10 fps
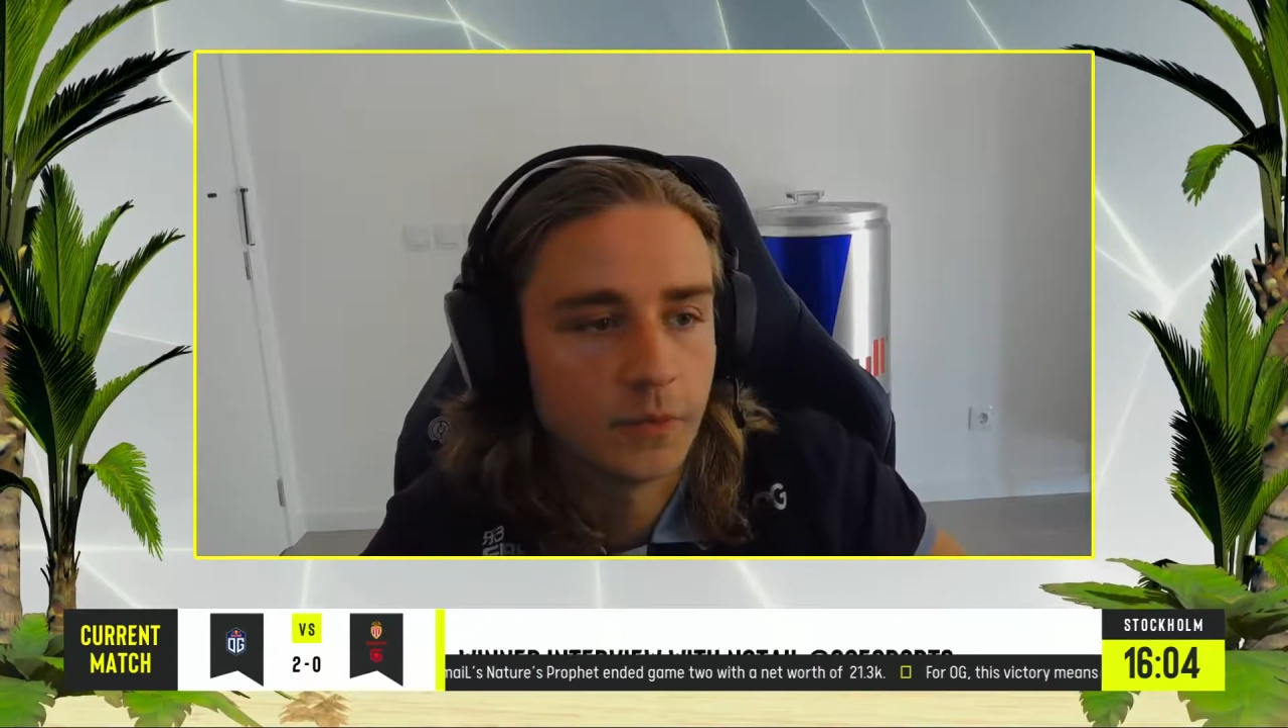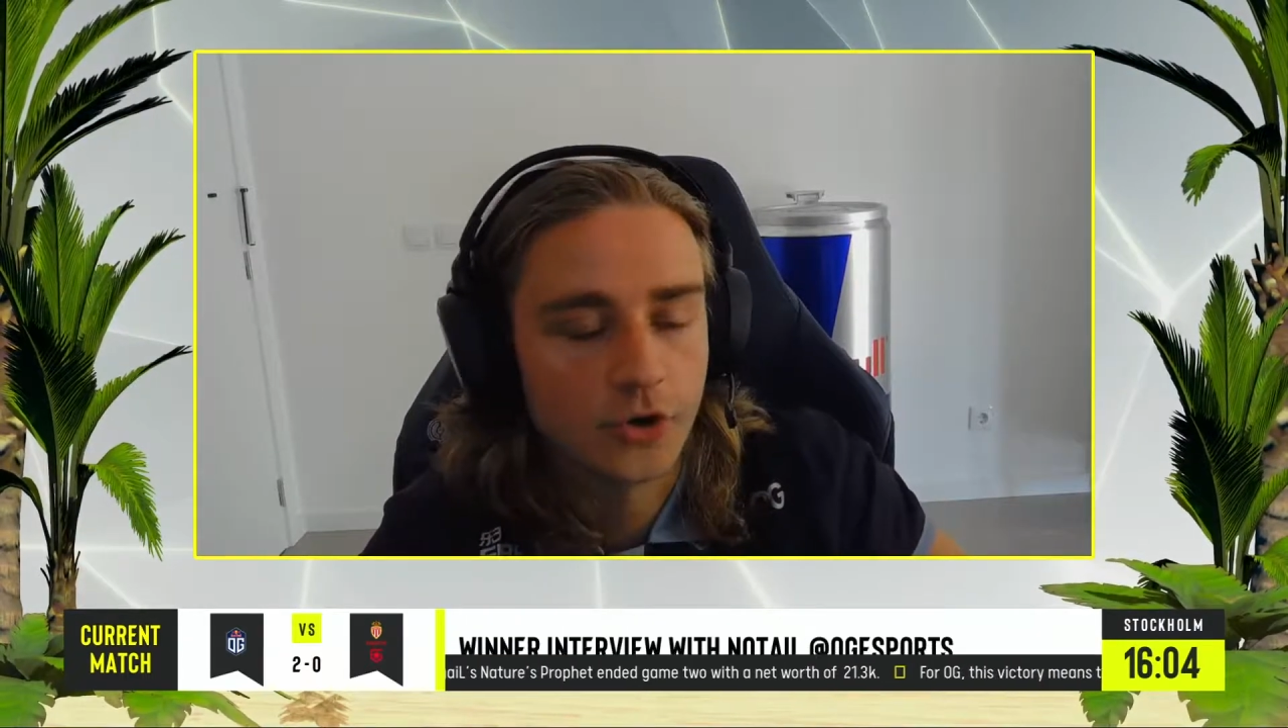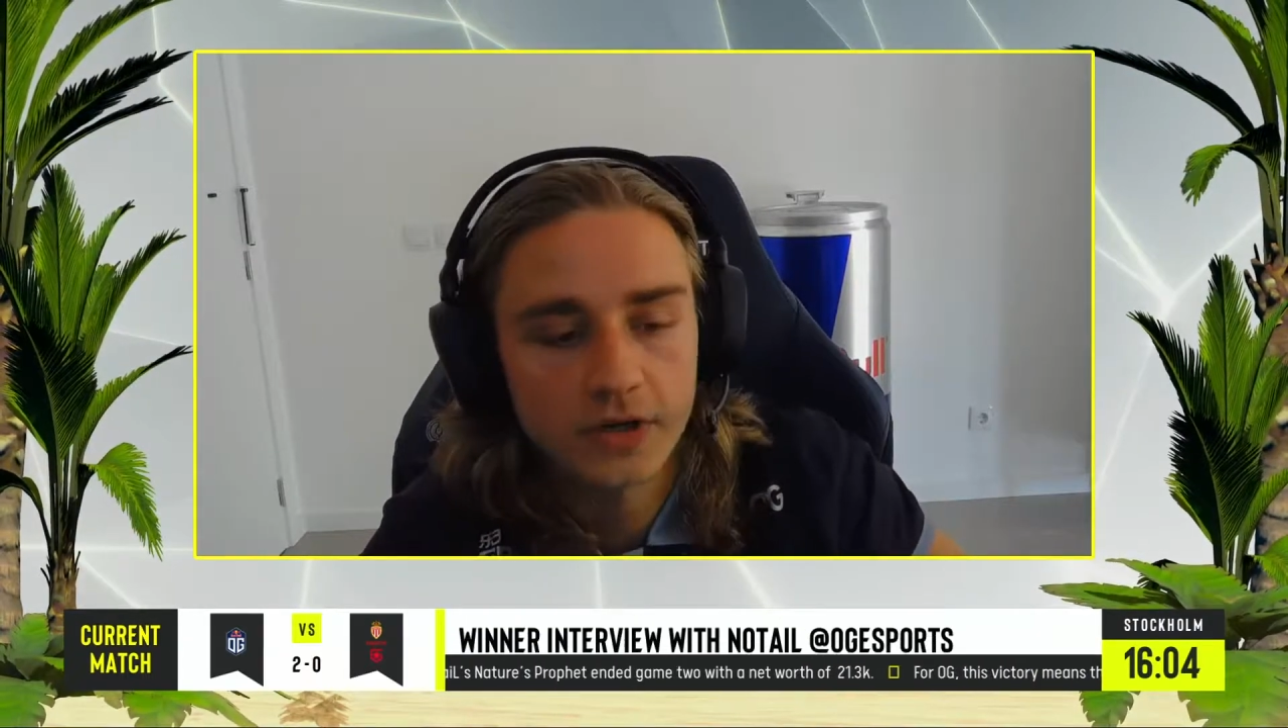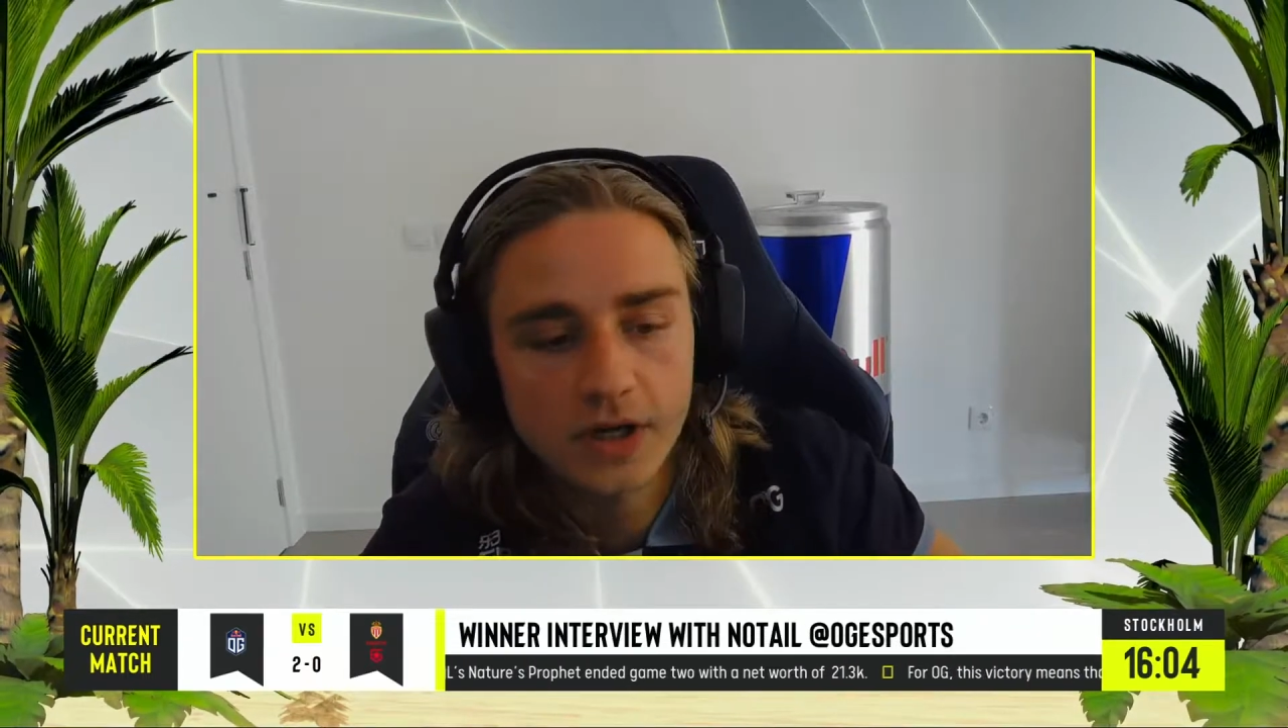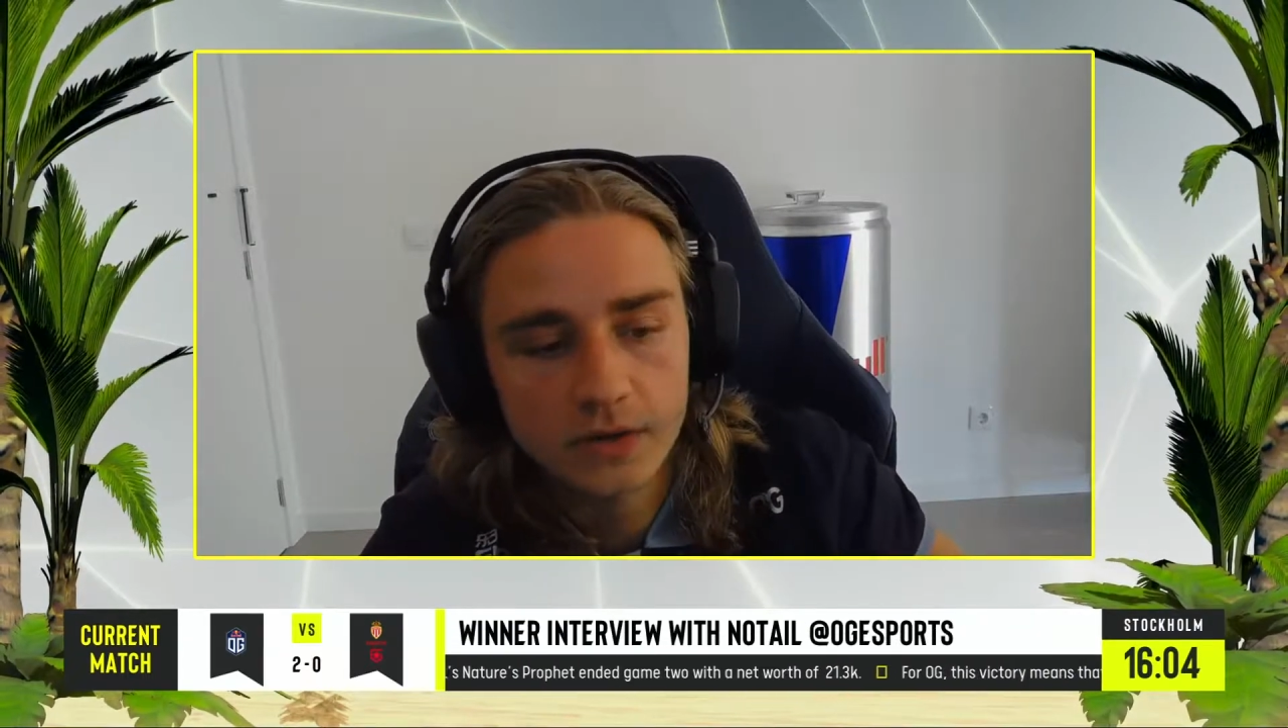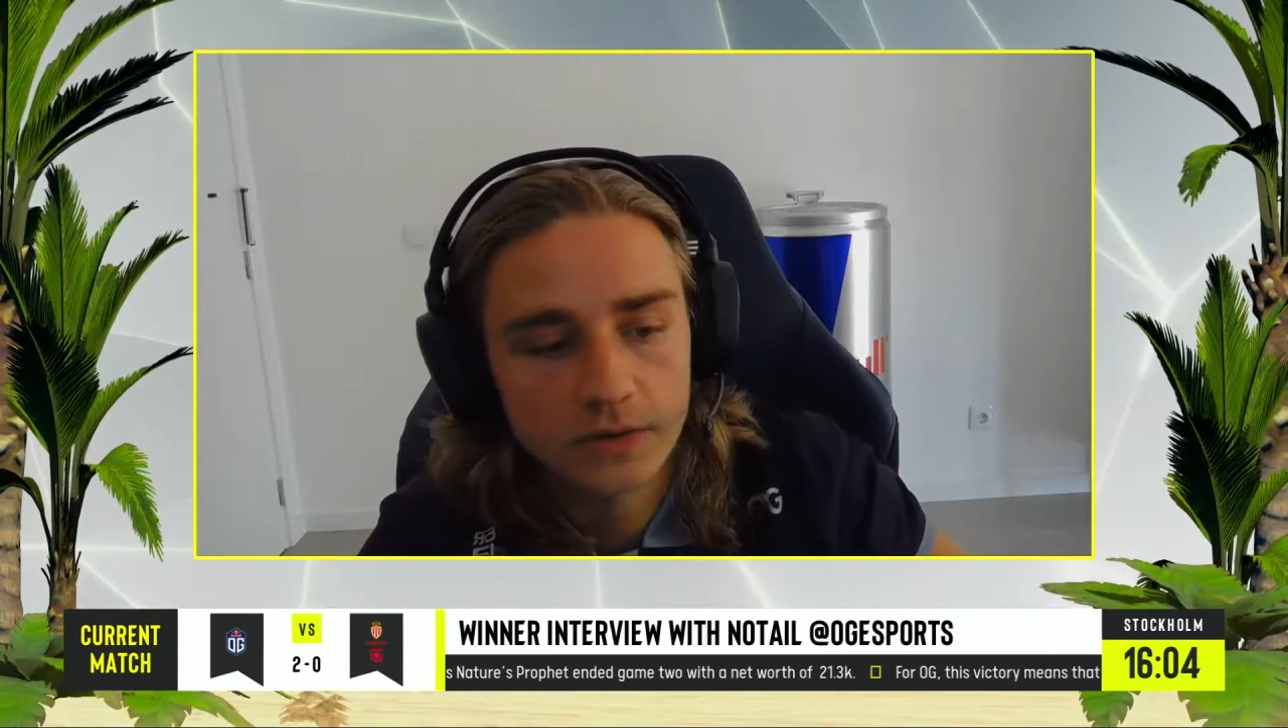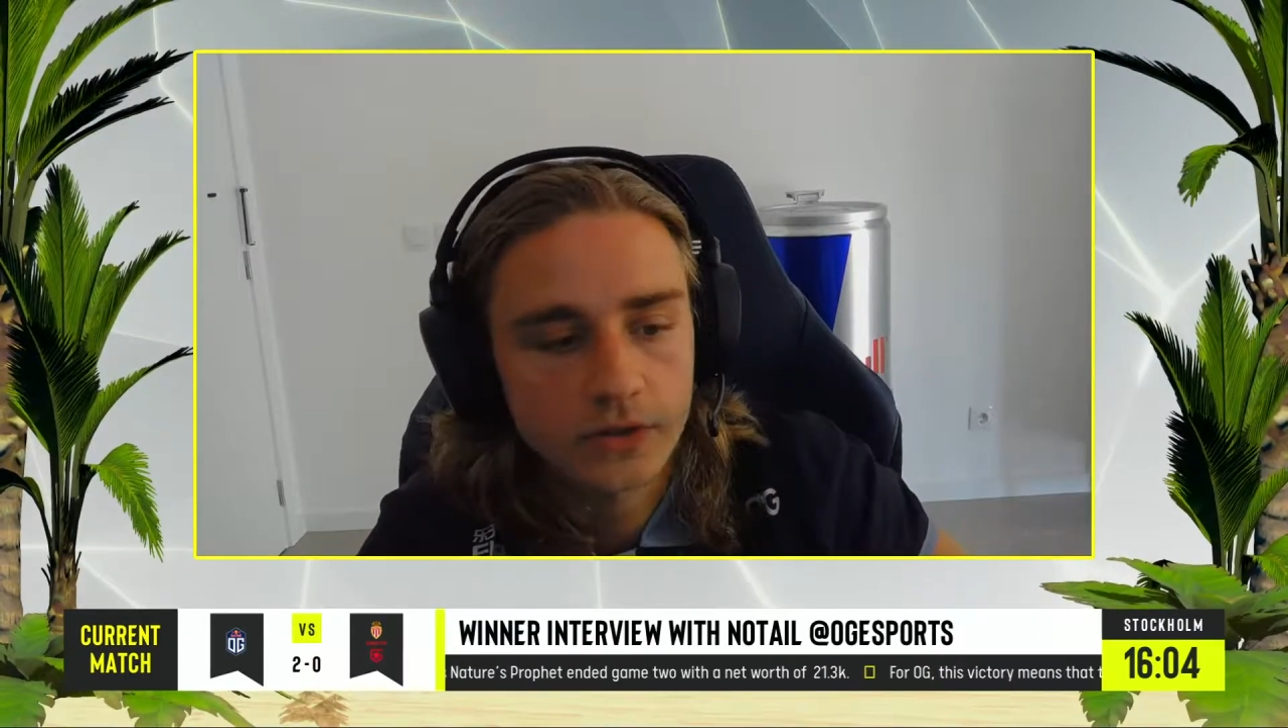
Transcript: burned out,